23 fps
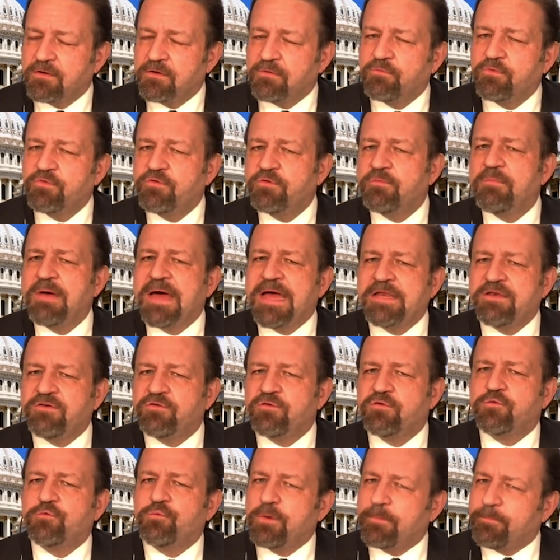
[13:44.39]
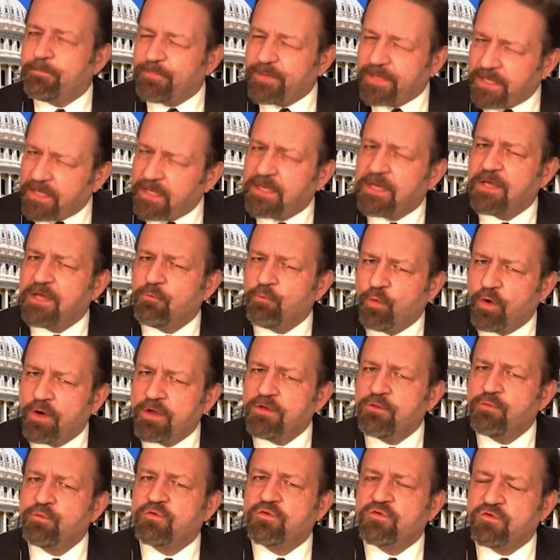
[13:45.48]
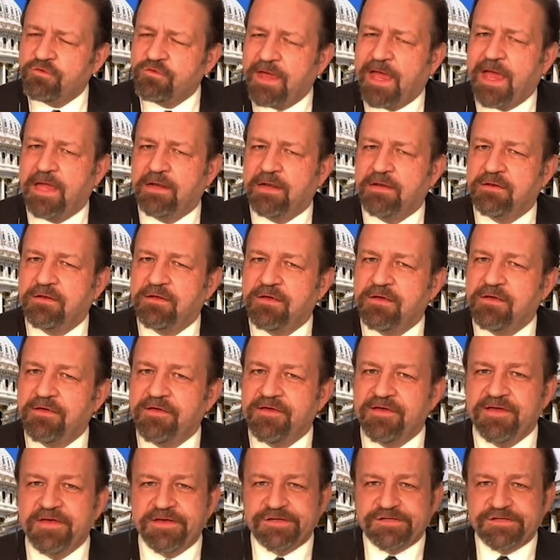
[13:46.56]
would you mind just repeating what you said? Wow.